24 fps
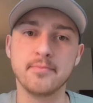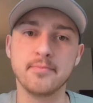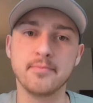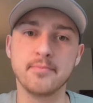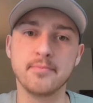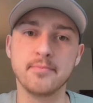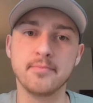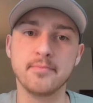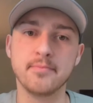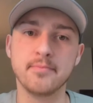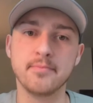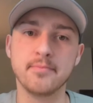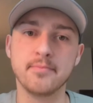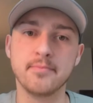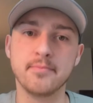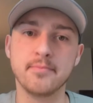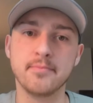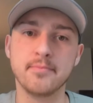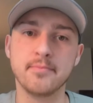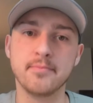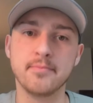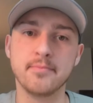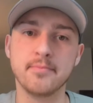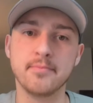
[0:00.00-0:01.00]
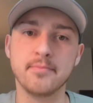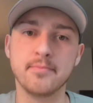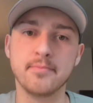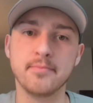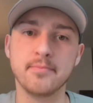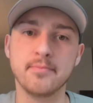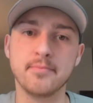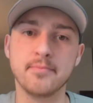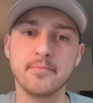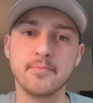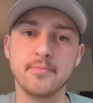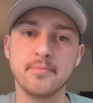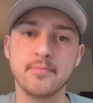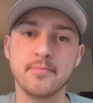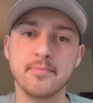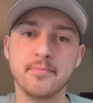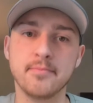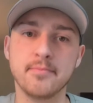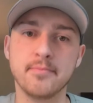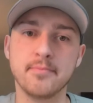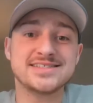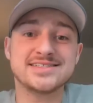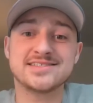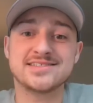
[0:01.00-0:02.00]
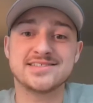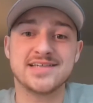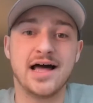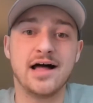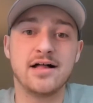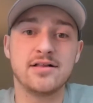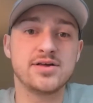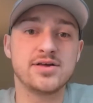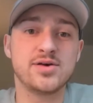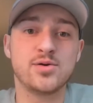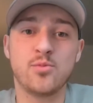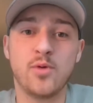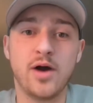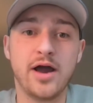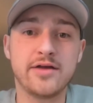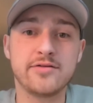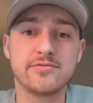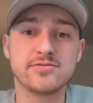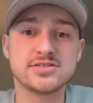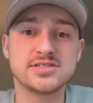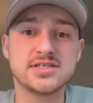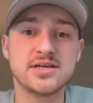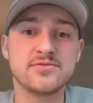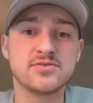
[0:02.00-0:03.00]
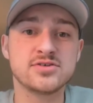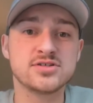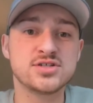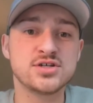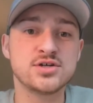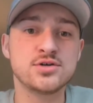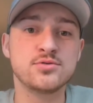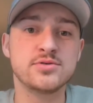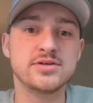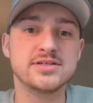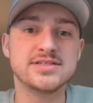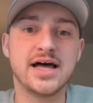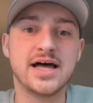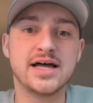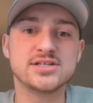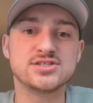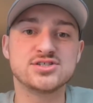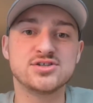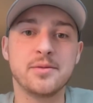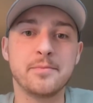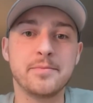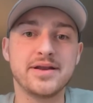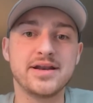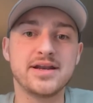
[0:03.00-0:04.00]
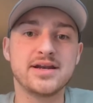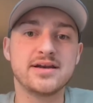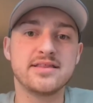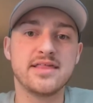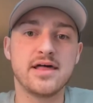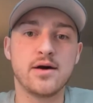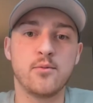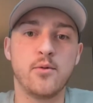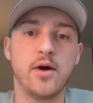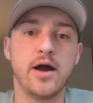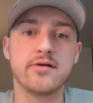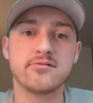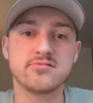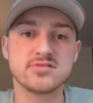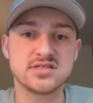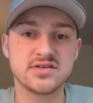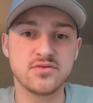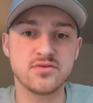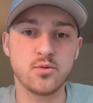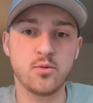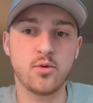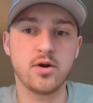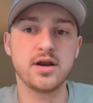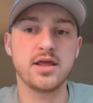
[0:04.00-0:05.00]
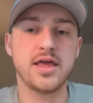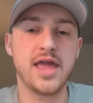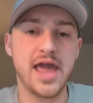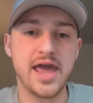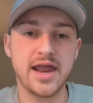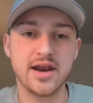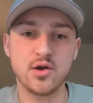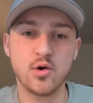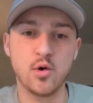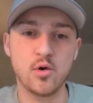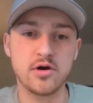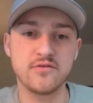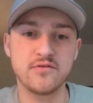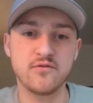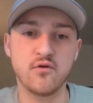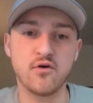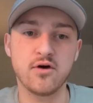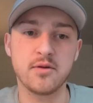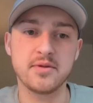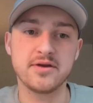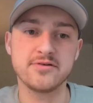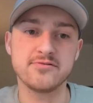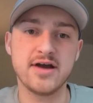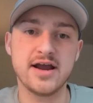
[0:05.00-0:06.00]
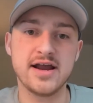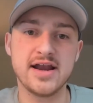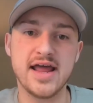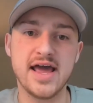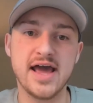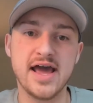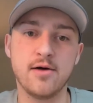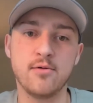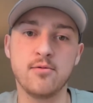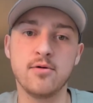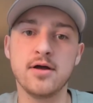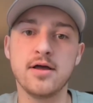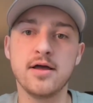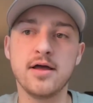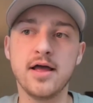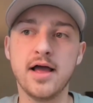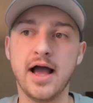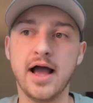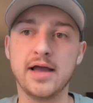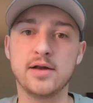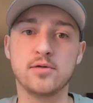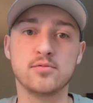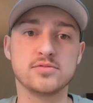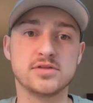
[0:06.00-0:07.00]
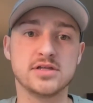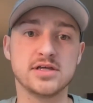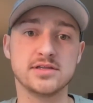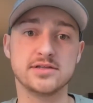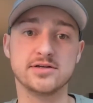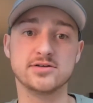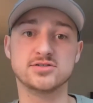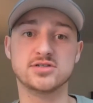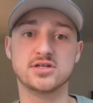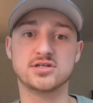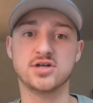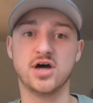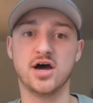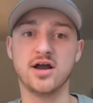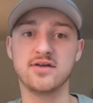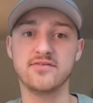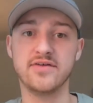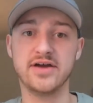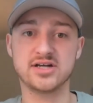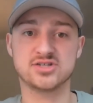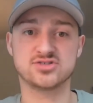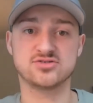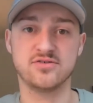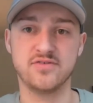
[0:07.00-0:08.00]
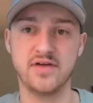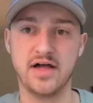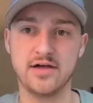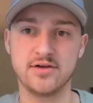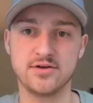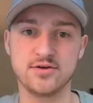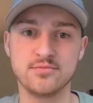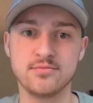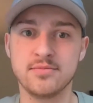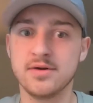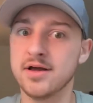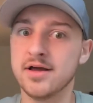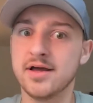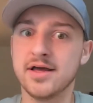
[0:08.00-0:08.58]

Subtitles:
So he just comes in as a solid wide receiver 2. He's not jumping into that wide receiver 1 category for me right now. I don't think there's a ton of extra volume.